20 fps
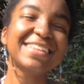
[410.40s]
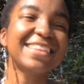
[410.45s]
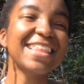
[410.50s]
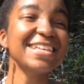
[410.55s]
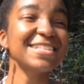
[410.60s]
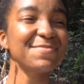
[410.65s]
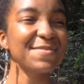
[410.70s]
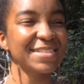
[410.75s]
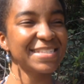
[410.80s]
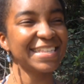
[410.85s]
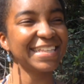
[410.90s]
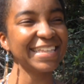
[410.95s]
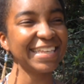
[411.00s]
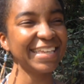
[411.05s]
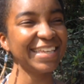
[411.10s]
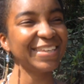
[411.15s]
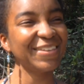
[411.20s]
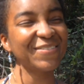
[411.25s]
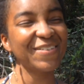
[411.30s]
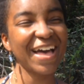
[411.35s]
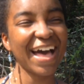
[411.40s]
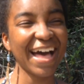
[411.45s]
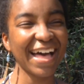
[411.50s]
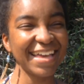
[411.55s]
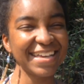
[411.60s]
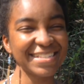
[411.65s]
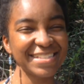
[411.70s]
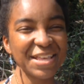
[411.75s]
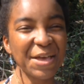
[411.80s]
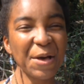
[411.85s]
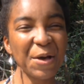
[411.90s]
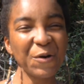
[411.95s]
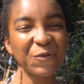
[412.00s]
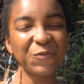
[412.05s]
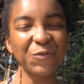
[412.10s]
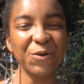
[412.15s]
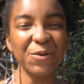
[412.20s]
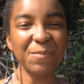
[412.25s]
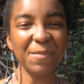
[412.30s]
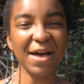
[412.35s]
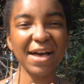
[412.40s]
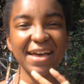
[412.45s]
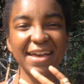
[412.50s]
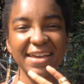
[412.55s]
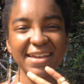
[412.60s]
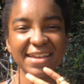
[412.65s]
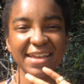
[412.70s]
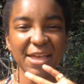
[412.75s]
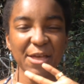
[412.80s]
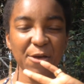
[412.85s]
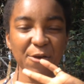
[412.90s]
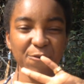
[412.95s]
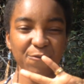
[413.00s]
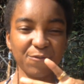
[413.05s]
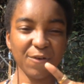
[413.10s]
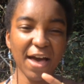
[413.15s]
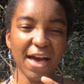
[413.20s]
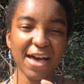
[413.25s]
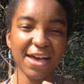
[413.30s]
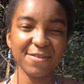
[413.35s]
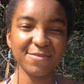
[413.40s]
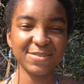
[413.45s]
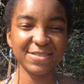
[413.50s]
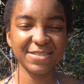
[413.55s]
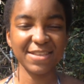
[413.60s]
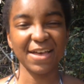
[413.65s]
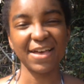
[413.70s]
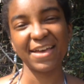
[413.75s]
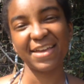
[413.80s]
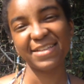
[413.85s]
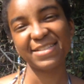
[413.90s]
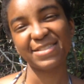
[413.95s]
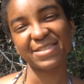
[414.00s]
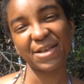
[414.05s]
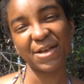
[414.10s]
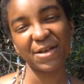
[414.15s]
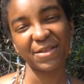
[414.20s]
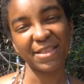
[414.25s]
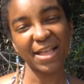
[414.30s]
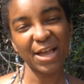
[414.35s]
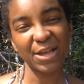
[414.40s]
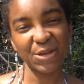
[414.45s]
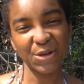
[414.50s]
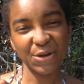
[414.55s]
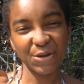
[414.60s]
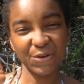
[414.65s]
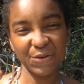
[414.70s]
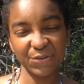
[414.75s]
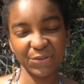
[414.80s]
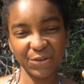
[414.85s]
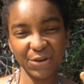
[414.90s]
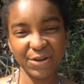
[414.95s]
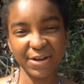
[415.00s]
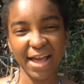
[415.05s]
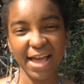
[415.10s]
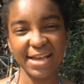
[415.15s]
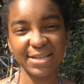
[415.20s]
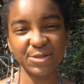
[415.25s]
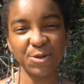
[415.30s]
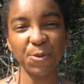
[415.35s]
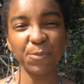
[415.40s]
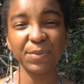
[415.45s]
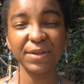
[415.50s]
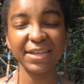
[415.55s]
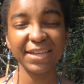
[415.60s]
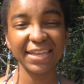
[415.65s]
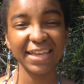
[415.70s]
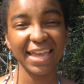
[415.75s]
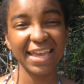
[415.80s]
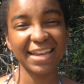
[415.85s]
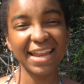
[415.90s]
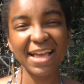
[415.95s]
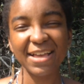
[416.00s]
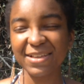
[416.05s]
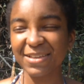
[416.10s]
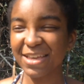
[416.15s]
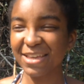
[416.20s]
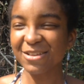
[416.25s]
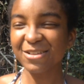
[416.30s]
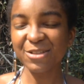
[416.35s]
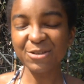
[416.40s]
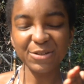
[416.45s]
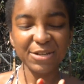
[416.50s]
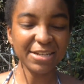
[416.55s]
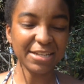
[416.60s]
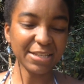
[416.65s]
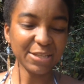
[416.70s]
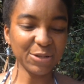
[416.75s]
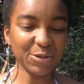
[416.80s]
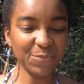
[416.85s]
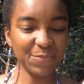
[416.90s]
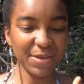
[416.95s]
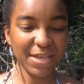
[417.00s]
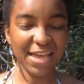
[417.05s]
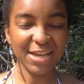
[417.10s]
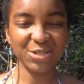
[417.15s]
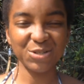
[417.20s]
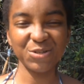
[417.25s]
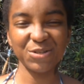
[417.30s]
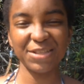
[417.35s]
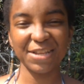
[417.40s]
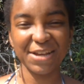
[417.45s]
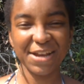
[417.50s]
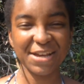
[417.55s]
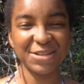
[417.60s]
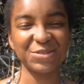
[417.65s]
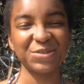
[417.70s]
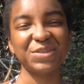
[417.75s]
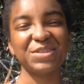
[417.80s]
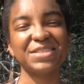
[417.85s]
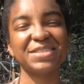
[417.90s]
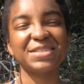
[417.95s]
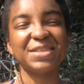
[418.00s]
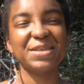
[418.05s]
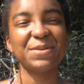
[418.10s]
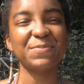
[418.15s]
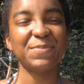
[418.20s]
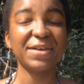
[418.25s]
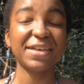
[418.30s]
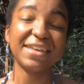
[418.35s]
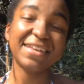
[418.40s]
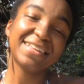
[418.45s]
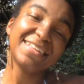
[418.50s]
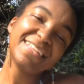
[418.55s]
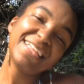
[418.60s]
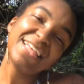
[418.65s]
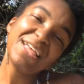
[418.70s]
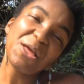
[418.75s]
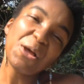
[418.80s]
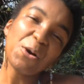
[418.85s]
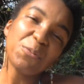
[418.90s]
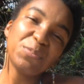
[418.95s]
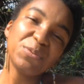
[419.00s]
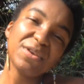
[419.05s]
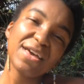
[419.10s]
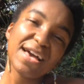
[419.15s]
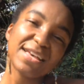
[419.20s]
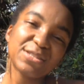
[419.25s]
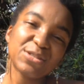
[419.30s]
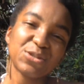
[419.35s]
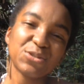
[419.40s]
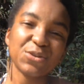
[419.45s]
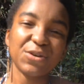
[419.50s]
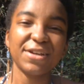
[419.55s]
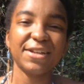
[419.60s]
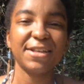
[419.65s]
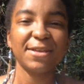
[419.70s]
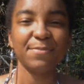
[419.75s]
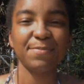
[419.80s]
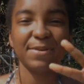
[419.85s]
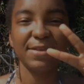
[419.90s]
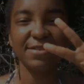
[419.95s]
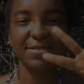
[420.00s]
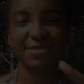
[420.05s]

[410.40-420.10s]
that's basically it, you guys, for my 5 signs that your third eye is opening. And I included a little bit extra in there, as you can see, but hope you guys enjoyed it. Peace.